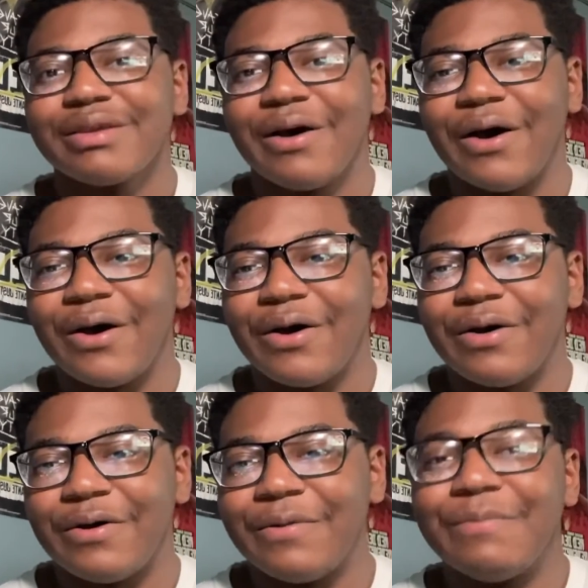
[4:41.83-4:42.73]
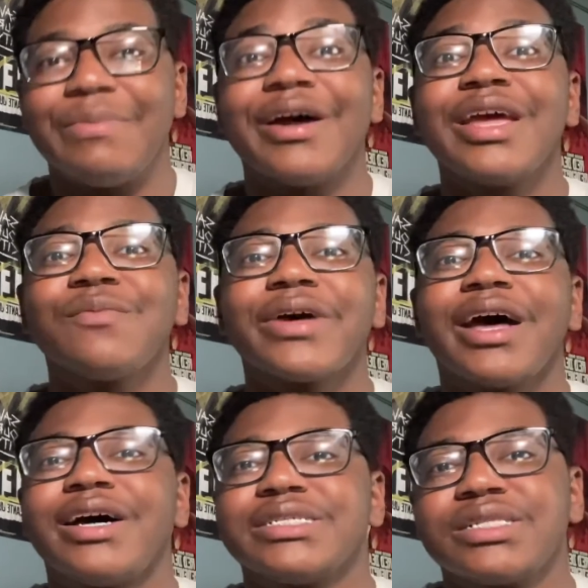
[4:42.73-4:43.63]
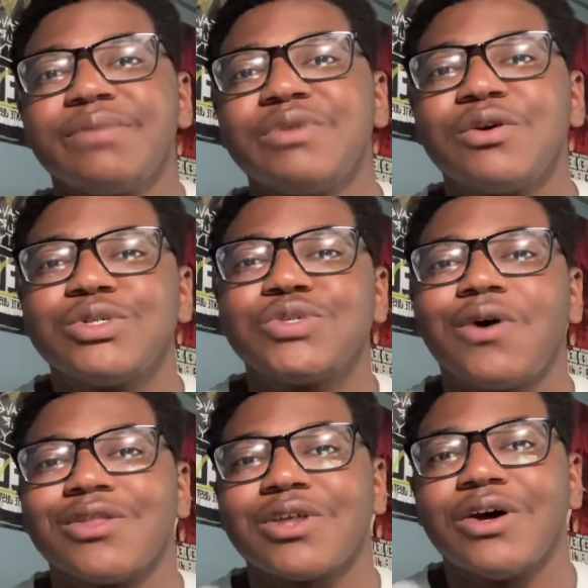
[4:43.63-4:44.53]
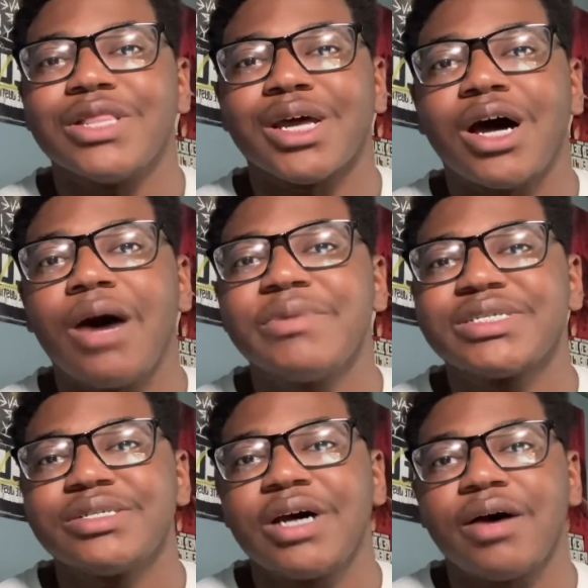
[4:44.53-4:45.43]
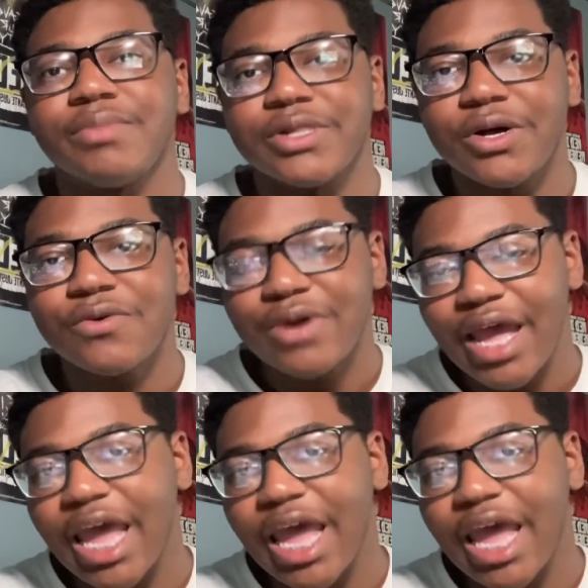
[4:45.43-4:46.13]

But anyway, guys, let me know what you all thought in the comments down below,